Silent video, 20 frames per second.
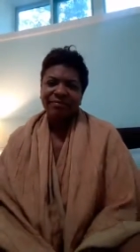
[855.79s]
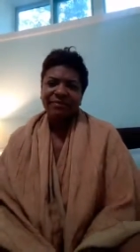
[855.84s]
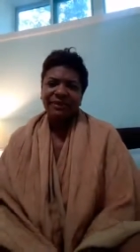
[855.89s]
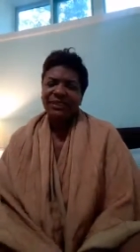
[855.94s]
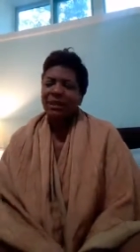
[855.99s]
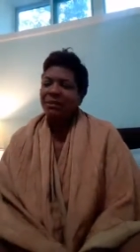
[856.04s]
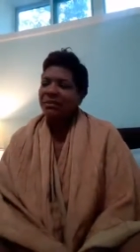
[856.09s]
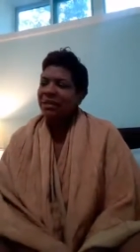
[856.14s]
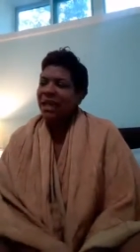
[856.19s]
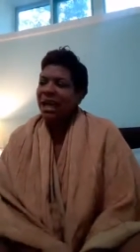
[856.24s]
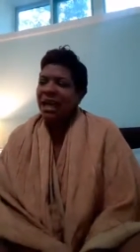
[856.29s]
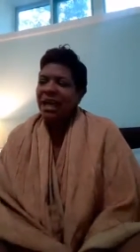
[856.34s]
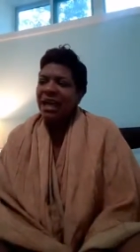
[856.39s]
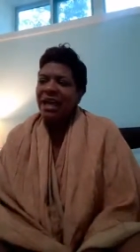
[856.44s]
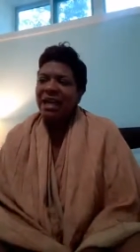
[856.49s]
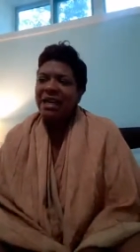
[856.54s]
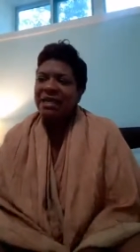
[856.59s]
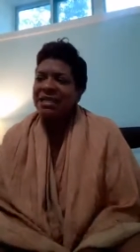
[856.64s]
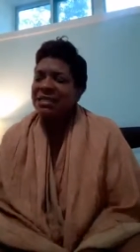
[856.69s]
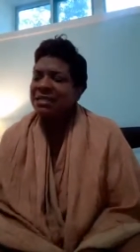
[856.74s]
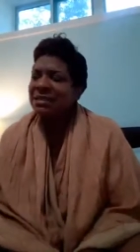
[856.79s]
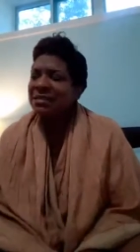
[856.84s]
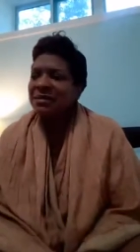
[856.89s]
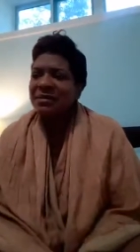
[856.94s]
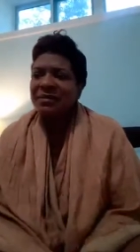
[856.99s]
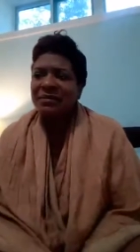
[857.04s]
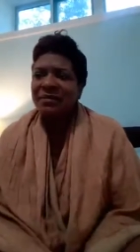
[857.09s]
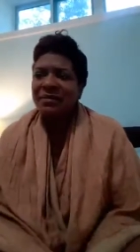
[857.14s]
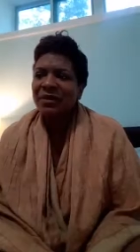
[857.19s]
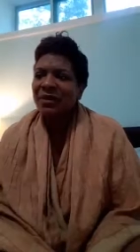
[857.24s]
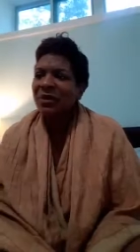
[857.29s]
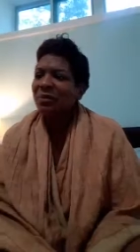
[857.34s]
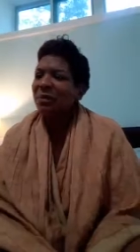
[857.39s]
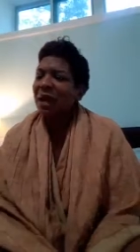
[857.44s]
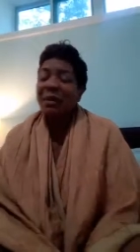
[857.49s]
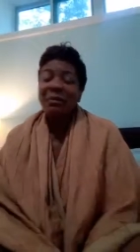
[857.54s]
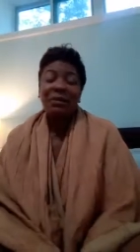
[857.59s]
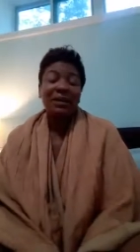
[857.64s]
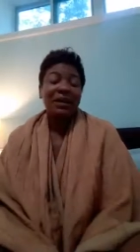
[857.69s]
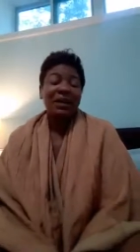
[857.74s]
Some days you
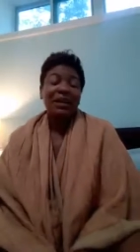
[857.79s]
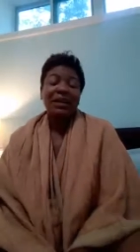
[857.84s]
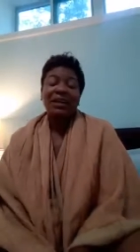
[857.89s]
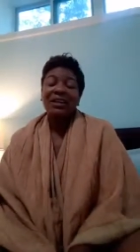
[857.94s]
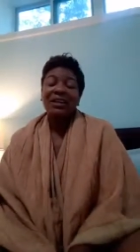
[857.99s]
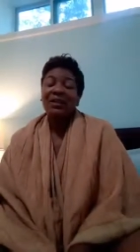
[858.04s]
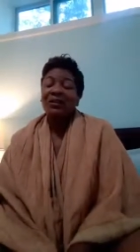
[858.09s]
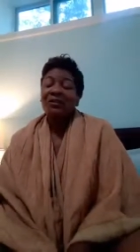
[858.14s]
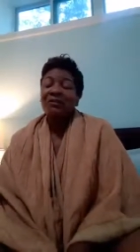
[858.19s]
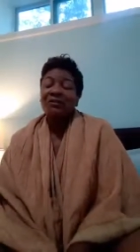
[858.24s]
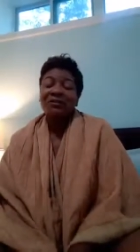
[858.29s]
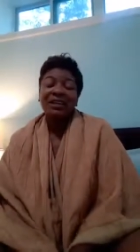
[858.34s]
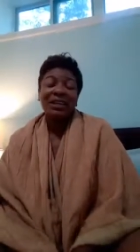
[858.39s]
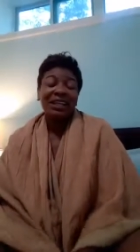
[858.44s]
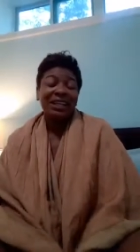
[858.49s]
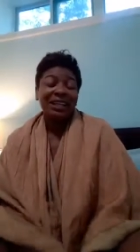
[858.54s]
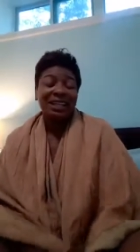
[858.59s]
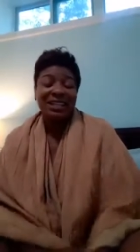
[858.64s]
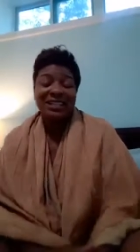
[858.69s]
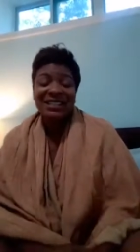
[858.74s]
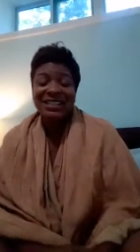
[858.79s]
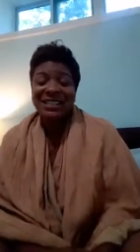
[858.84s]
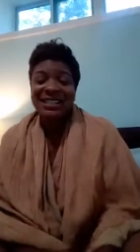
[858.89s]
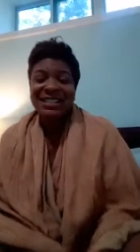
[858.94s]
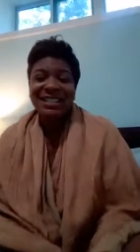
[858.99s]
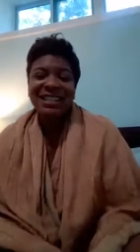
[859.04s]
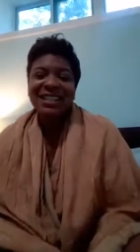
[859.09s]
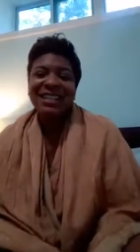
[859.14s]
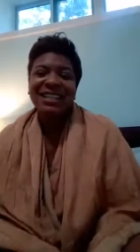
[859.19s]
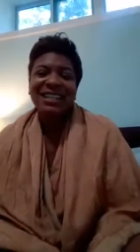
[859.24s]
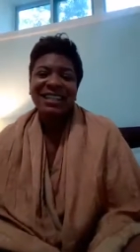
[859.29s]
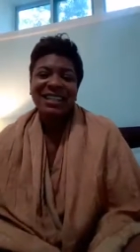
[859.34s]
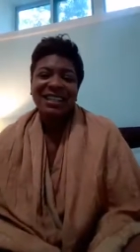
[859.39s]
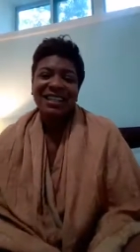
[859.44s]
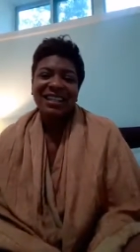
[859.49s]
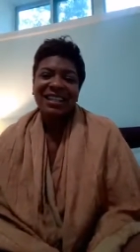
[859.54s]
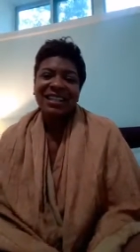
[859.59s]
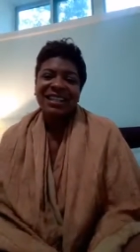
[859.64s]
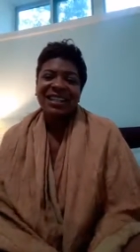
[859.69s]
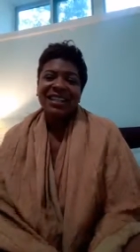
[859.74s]
might be in your feelings.
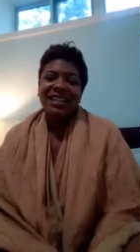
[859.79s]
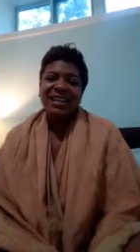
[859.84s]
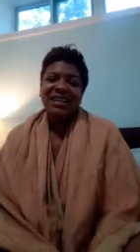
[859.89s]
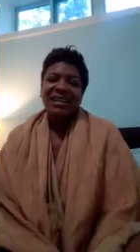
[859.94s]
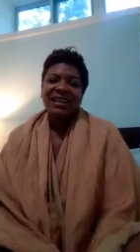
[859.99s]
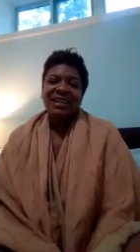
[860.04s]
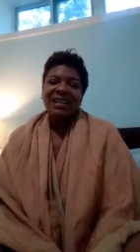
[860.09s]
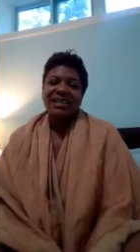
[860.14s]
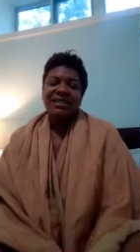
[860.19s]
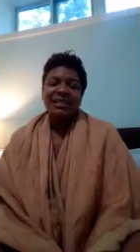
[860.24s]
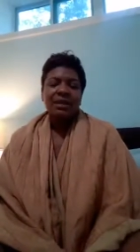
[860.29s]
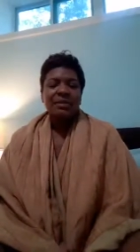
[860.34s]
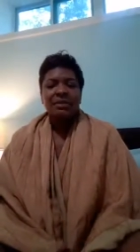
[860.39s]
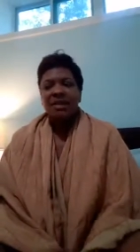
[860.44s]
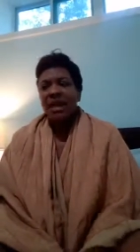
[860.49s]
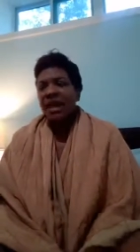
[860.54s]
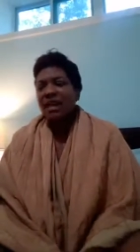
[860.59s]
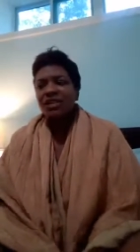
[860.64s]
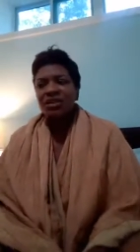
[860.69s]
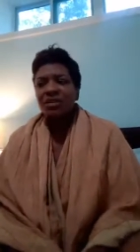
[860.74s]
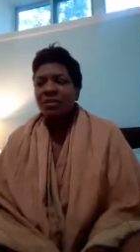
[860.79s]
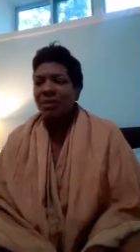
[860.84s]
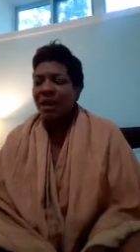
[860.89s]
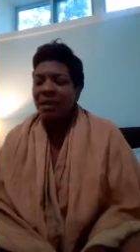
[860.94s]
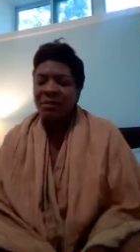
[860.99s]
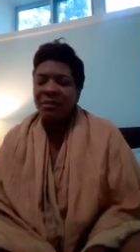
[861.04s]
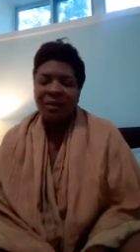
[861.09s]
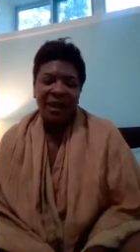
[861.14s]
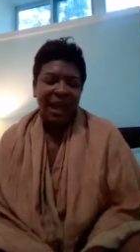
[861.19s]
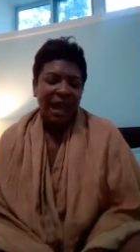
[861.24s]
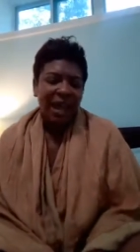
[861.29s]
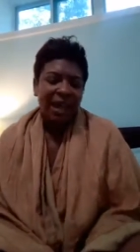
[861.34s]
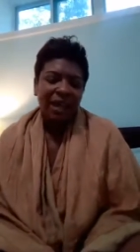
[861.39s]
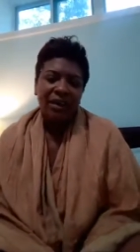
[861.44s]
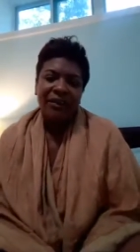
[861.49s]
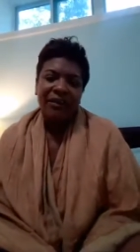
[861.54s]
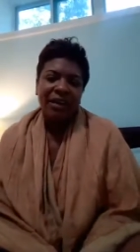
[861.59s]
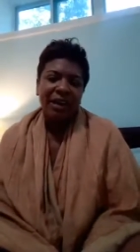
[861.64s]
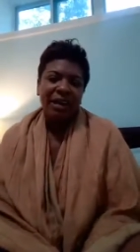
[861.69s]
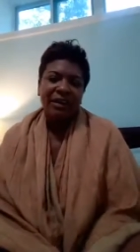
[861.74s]
Some days you may be
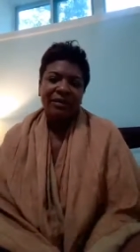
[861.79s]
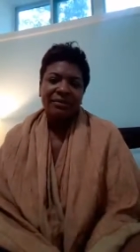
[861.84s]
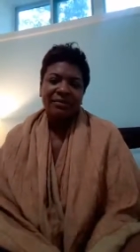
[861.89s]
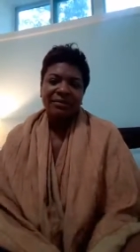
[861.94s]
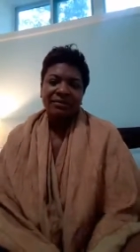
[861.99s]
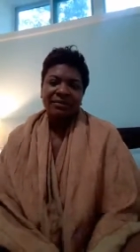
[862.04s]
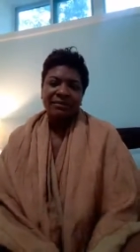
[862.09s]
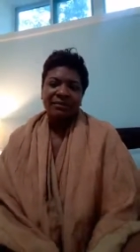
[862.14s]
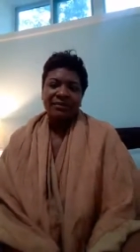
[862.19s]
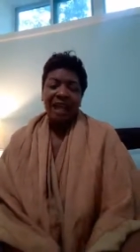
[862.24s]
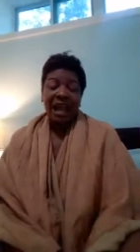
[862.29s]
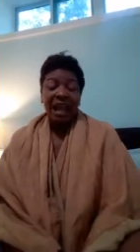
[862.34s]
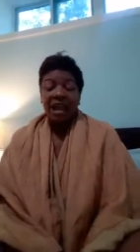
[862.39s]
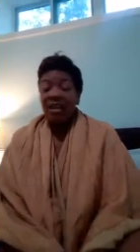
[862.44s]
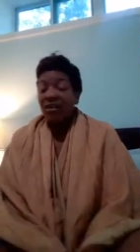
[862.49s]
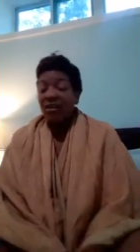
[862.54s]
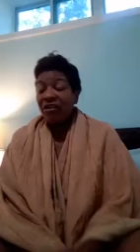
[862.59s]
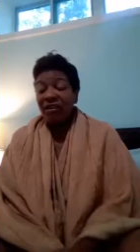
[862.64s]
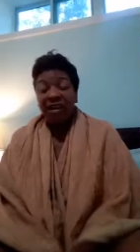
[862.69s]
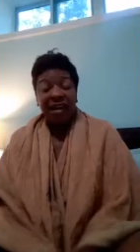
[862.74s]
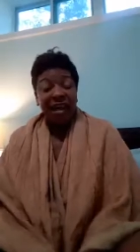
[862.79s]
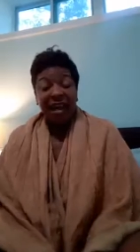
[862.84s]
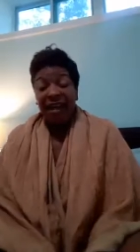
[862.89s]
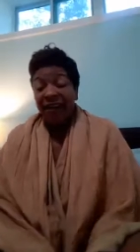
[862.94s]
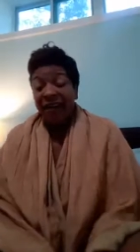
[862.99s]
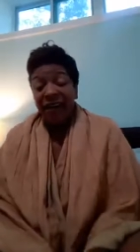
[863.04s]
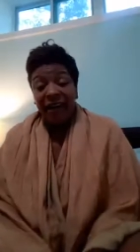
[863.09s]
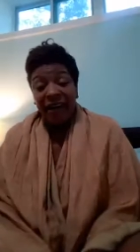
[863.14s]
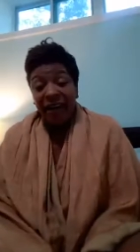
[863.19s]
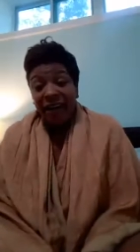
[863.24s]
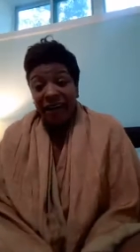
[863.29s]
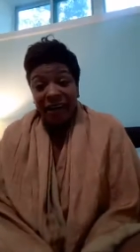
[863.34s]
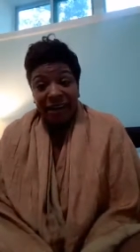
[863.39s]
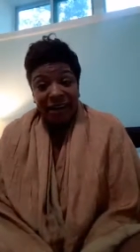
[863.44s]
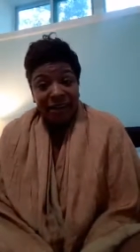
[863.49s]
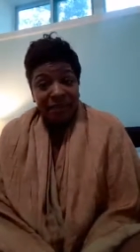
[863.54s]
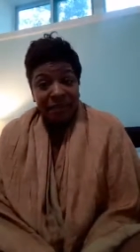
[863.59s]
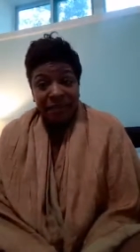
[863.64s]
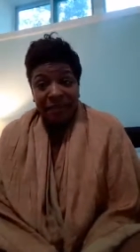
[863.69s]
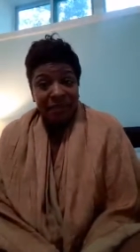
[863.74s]
angry, angry at God
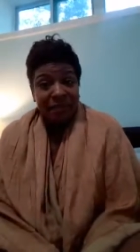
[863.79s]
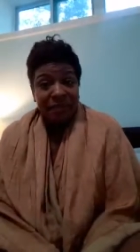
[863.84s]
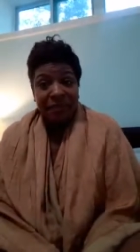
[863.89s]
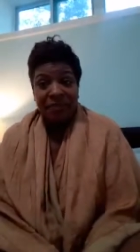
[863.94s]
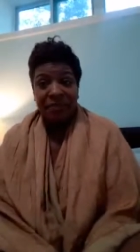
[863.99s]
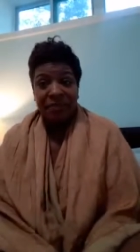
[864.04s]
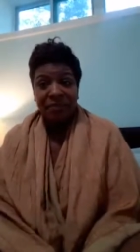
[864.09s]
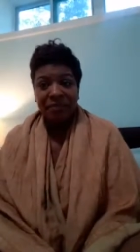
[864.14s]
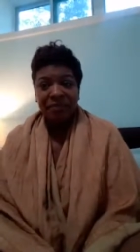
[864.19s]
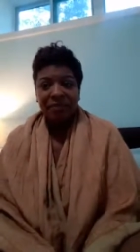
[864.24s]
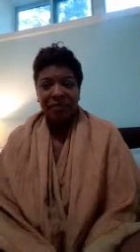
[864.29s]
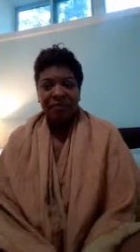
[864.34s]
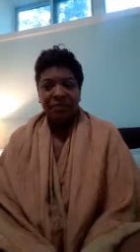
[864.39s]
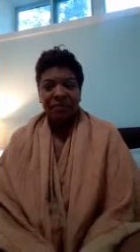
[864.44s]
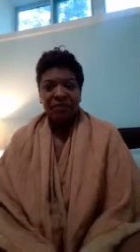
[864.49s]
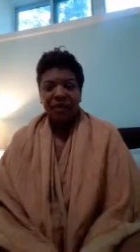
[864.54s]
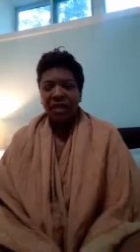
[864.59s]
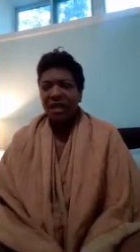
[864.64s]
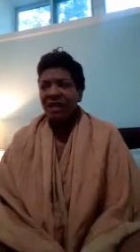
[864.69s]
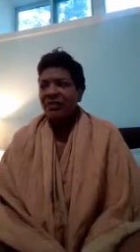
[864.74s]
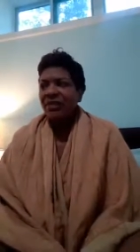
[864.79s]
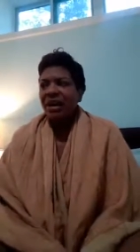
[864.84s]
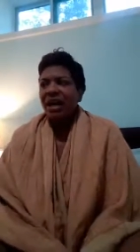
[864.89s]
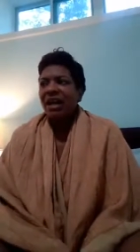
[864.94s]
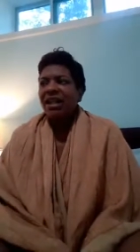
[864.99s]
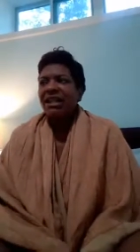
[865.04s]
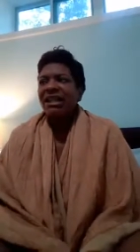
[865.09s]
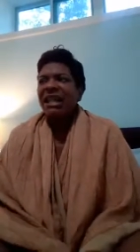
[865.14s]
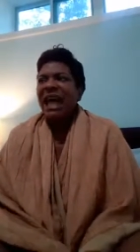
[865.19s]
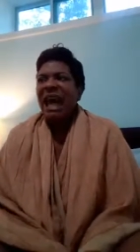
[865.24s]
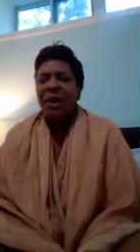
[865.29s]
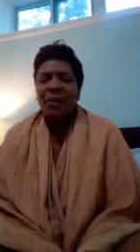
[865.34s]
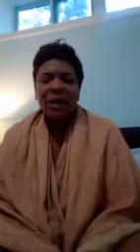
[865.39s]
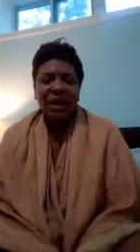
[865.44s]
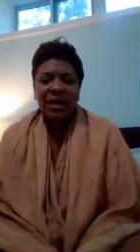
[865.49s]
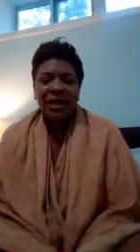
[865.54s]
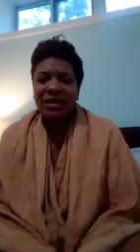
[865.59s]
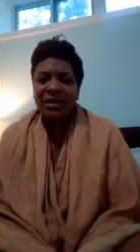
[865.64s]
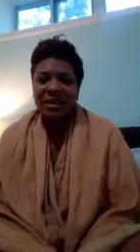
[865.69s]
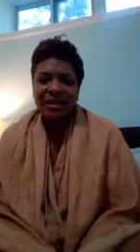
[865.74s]
for even
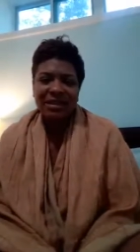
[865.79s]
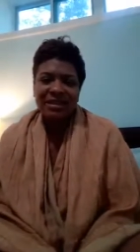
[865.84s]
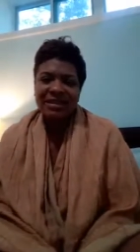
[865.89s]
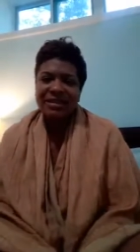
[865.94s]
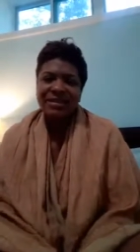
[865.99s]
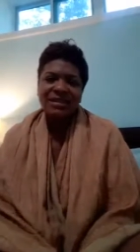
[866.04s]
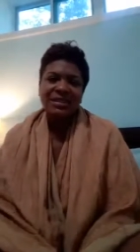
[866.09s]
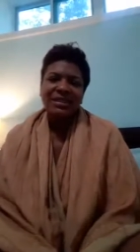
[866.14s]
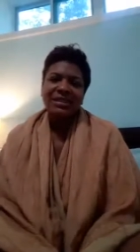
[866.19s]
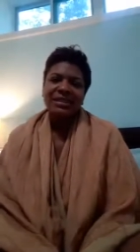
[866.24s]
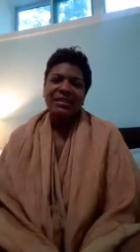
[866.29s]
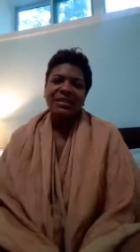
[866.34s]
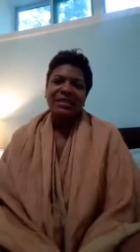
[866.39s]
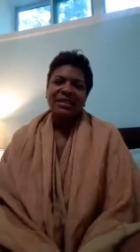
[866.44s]
allowing this.